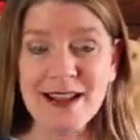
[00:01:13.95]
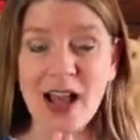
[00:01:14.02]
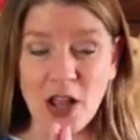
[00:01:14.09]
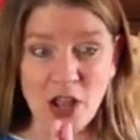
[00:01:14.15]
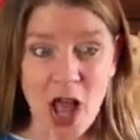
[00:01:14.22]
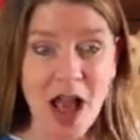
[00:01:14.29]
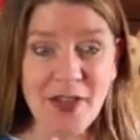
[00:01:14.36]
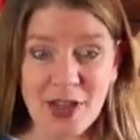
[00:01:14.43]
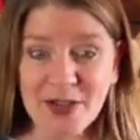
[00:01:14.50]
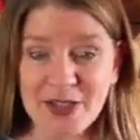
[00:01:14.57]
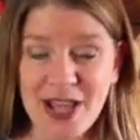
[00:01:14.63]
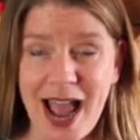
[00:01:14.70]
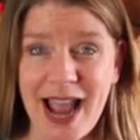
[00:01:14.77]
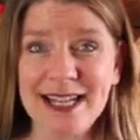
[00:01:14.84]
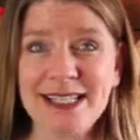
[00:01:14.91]
along those
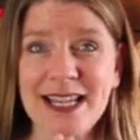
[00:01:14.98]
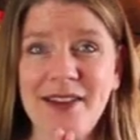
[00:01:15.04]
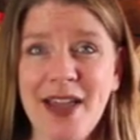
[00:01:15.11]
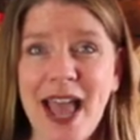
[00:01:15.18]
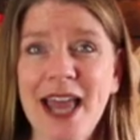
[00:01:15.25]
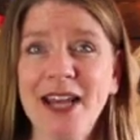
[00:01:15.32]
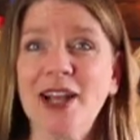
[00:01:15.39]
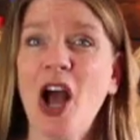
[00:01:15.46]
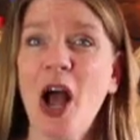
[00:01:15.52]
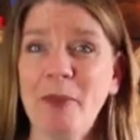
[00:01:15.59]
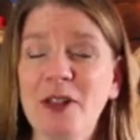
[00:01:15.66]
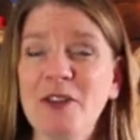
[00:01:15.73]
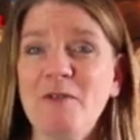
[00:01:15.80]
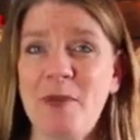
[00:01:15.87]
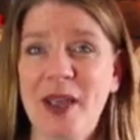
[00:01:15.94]
lines, I've had a
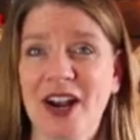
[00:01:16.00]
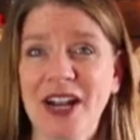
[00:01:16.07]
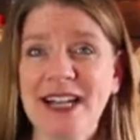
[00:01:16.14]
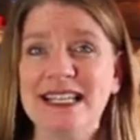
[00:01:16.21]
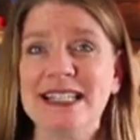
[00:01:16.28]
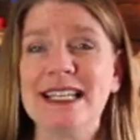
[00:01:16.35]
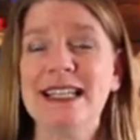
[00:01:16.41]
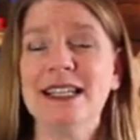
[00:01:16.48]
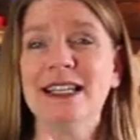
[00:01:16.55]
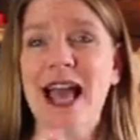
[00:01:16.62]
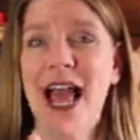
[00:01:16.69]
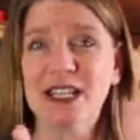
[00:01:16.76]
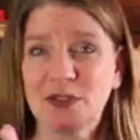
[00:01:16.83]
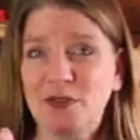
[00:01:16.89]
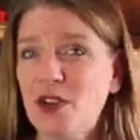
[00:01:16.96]
couple of parents in the
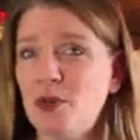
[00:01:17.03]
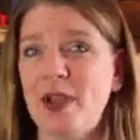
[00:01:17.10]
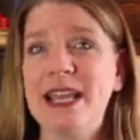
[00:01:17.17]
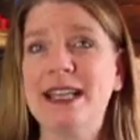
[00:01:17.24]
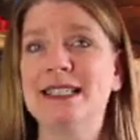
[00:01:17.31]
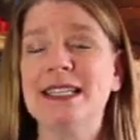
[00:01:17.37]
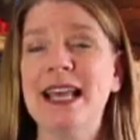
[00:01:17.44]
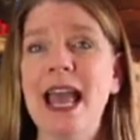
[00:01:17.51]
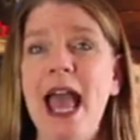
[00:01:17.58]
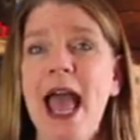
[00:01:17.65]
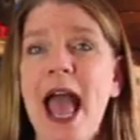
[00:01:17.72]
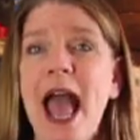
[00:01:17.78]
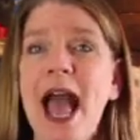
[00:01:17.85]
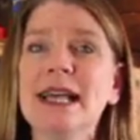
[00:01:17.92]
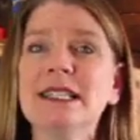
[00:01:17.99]
last few weeks
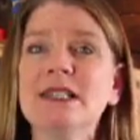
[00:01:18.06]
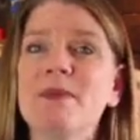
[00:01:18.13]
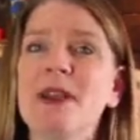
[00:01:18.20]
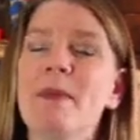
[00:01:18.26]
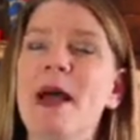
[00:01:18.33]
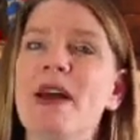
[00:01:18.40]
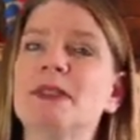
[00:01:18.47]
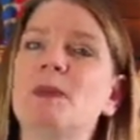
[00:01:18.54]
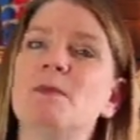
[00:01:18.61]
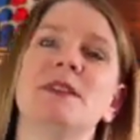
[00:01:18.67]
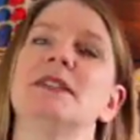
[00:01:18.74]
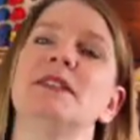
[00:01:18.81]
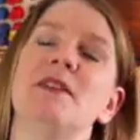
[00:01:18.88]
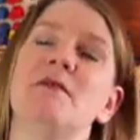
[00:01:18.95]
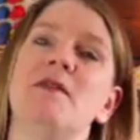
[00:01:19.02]
ask me about
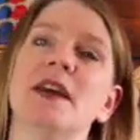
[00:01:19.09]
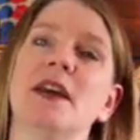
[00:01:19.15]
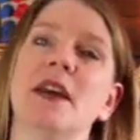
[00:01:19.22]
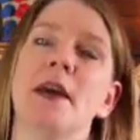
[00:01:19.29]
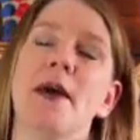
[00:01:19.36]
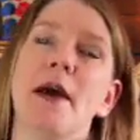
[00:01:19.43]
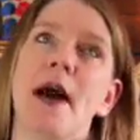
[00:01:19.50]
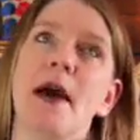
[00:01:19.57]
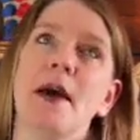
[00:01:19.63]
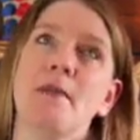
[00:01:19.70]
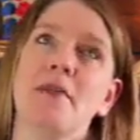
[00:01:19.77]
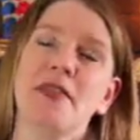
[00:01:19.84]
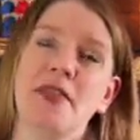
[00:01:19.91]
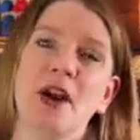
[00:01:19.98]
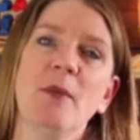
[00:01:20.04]
specific
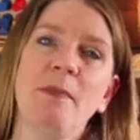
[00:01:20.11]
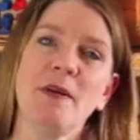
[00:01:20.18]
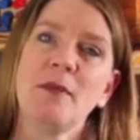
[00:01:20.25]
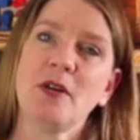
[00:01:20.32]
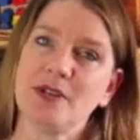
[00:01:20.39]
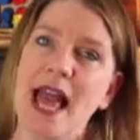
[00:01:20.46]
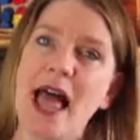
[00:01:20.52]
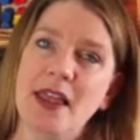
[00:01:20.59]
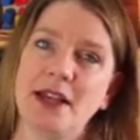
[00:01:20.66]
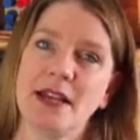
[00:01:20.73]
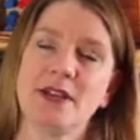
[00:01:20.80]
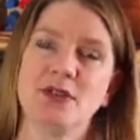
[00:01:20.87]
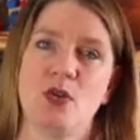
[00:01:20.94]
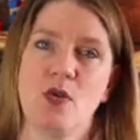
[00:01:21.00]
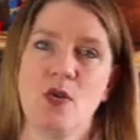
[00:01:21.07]
therapy
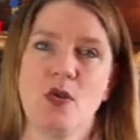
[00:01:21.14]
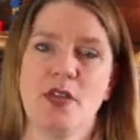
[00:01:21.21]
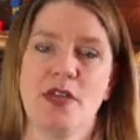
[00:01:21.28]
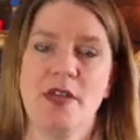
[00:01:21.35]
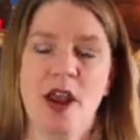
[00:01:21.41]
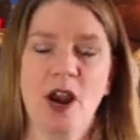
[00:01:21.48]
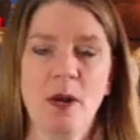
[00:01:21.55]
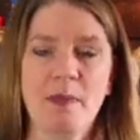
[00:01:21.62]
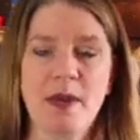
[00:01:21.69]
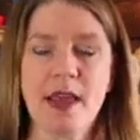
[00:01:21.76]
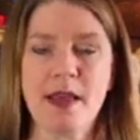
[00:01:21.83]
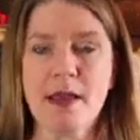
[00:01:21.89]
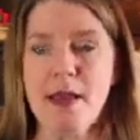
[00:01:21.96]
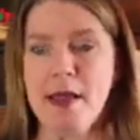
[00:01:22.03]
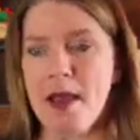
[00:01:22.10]
modalities or
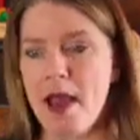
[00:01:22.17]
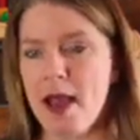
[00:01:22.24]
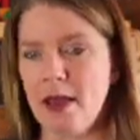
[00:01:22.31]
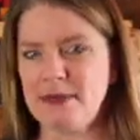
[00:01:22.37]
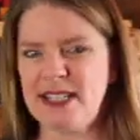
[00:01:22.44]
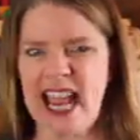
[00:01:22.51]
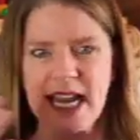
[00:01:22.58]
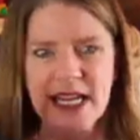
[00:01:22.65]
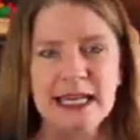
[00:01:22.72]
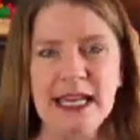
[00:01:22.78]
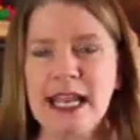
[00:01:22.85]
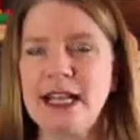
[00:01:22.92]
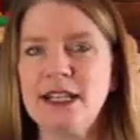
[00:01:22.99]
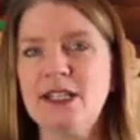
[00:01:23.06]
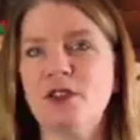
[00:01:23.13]
therapy
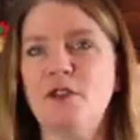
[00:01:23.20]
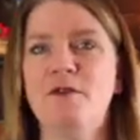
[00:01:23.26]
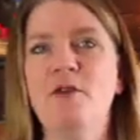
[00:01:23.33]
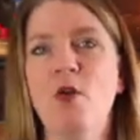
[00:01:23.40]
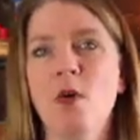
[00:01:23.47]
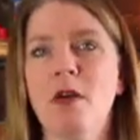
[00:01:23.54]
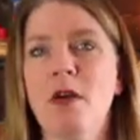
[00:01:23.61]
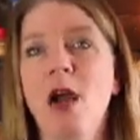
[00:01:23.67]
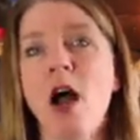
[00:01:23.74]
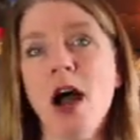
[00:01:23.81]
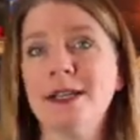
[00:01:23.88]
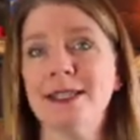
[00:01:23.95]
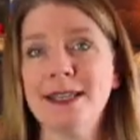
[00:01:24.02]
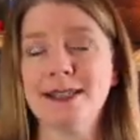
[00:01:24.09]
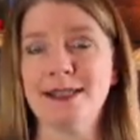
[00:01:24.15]
techniques for
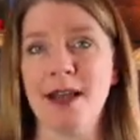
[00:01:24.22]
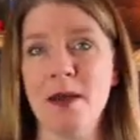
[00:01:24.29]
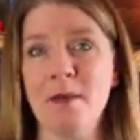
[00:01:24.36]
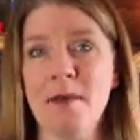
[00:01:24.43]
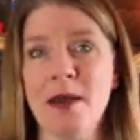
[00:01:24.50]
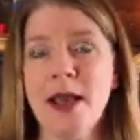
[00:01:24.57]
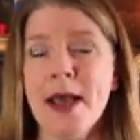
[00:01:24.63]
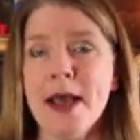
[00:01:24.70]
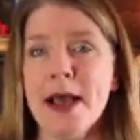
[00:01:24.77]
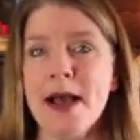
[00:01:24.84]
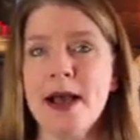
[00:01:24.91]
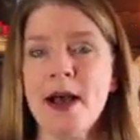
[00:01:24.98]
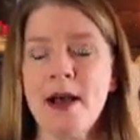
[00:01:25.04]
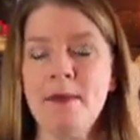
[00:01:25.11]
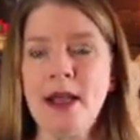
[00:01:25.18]
autism.
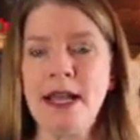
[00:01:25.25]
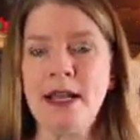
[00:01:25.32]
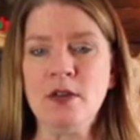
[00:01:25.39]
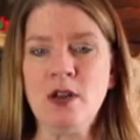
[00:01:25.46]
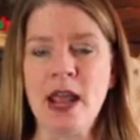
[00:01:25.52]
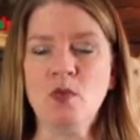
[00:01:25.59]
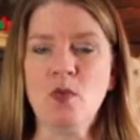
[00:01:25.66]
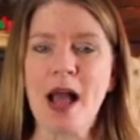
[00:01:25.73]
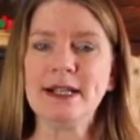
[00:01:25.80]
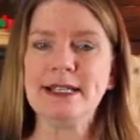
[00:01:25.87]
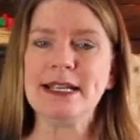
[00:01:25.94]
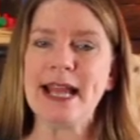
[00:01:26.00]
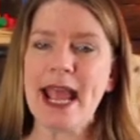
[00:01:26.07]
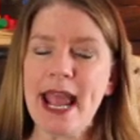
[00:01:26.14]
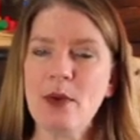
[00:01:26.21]
And while
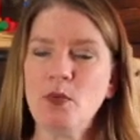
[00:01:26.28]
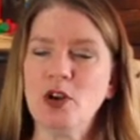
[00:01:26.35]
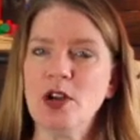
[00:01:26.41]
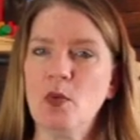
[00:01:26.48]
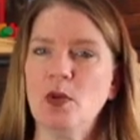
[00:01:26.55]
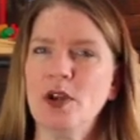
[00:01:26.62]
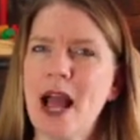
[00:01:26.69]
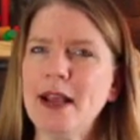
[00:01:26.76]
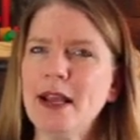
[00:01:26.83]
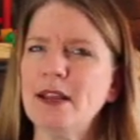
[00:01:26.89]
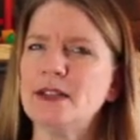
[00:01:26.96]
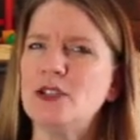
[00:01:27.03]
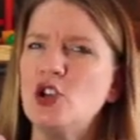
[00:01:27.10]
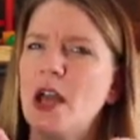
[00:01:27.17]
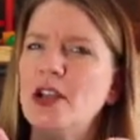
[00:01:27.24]
today we're not
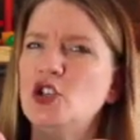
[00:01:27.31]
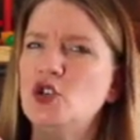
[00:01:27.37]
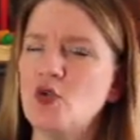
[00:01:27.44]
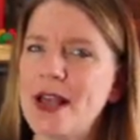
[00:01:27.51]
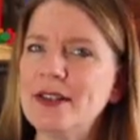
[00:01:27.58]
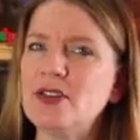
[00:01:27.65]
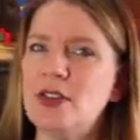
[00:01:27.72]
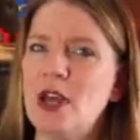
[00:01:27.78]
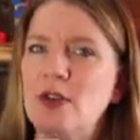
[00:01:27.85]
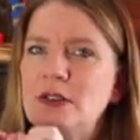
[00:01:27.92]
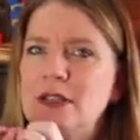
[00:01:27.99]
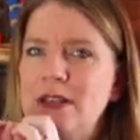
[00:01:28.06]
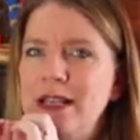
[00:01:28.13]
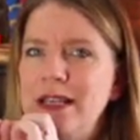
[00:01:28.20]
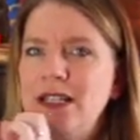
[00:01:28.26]
going to address
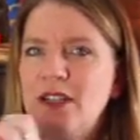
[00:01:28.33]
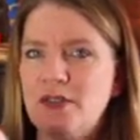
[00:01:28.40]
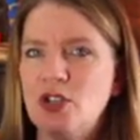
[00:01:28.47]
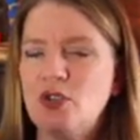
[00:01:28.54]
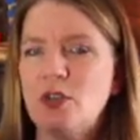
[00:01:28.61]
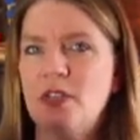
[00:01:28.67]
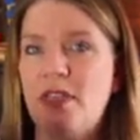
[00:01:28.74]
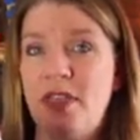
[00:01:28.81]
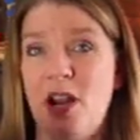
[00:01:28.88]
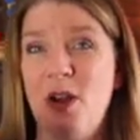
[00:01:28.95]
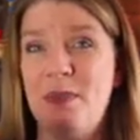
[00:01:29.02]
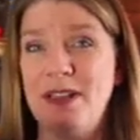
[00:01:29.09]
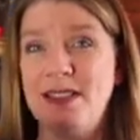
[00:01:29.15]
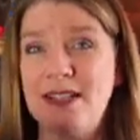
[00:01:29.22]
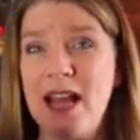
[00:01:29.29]
those individual
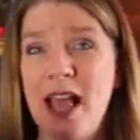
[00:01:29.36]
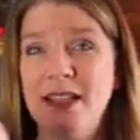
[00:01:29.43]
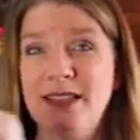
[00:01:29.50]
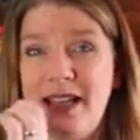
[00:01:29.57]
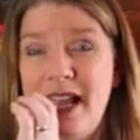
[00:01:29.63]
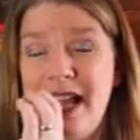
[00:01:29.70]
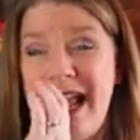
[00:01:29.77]
therapy styles